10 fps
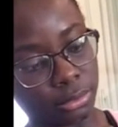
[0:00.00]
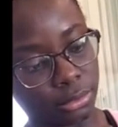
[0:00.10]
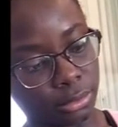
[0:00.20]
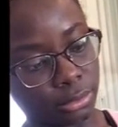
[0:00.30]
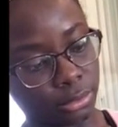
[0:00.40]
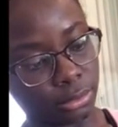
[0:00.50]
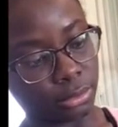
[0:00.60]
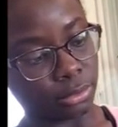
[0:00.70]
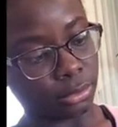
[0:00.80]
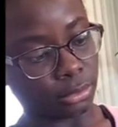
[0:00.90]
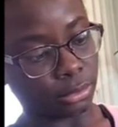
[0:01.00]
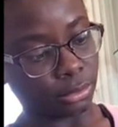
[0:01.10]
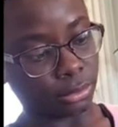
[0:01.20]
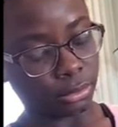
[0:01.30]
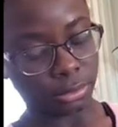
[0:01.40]

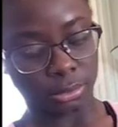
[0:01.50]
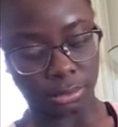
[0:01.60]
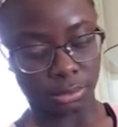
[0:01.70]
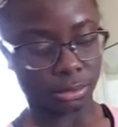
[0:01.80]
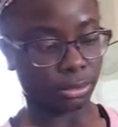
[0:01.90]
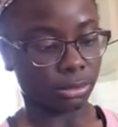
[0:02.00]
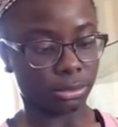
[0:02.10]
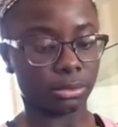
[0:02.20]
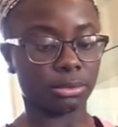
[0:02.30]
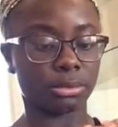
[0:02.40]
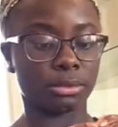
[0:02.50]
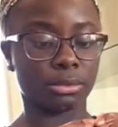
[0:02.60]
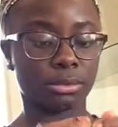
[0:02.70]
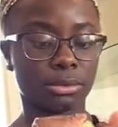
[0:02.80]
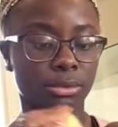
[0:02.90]

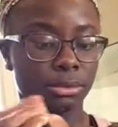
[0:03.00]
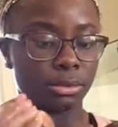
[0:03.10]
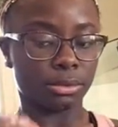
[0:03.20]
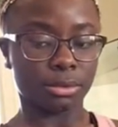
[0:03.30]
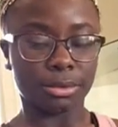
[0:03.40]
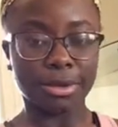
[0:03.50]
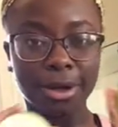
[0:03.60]
No one is speaking in this clip.